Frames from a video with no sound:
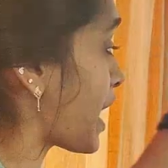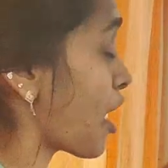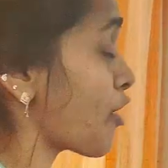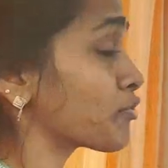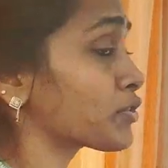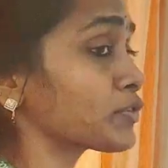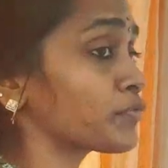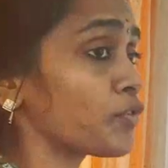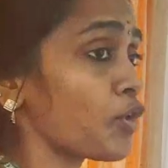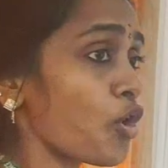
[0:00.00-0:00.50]

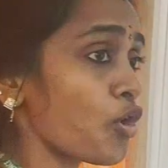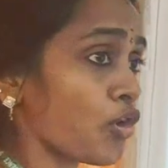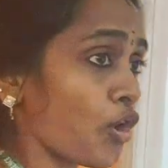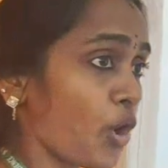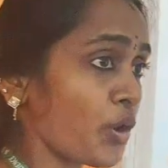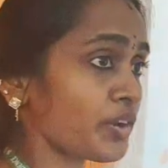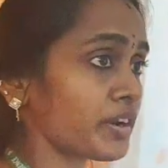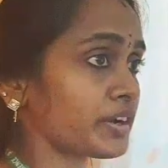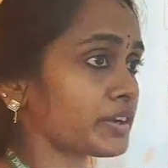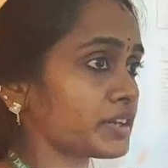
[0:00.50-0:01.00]
have to work
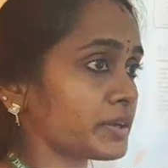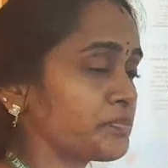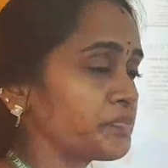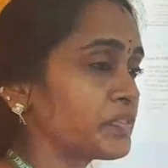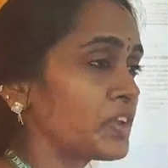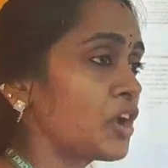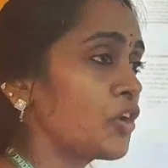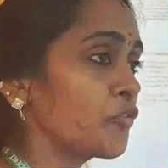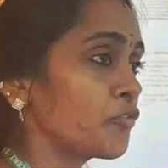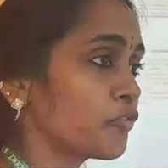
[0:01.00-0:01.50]
on it.
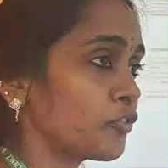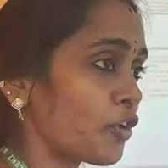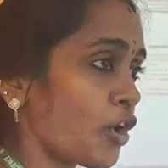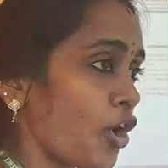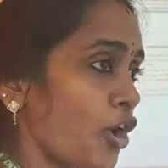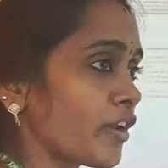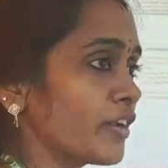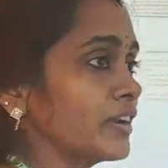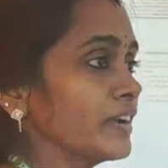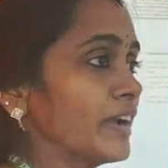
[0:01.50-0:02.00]

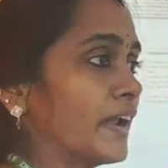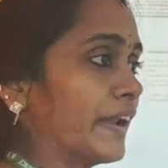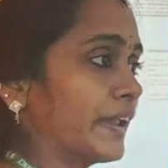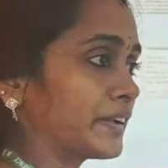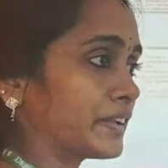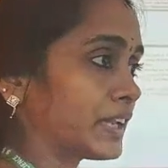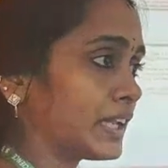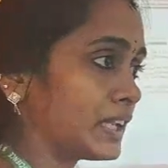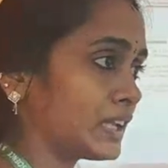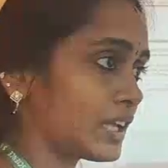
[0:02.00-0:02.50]
For
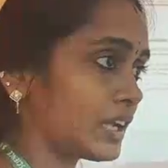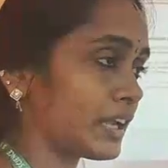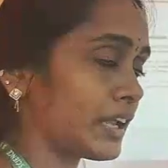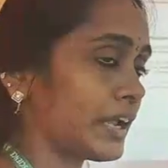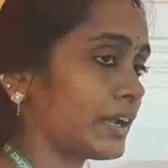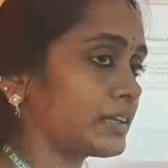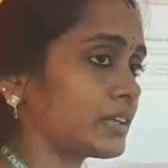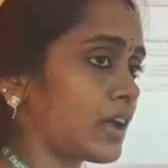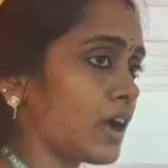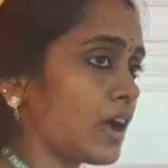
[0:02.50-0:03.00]
collecting the
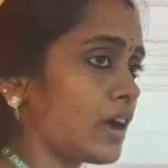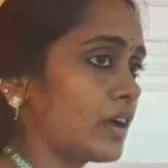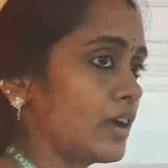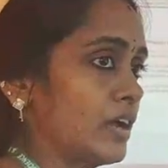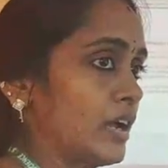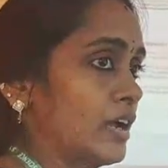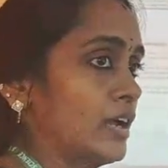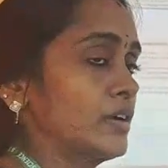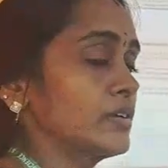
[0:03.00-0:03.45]
data,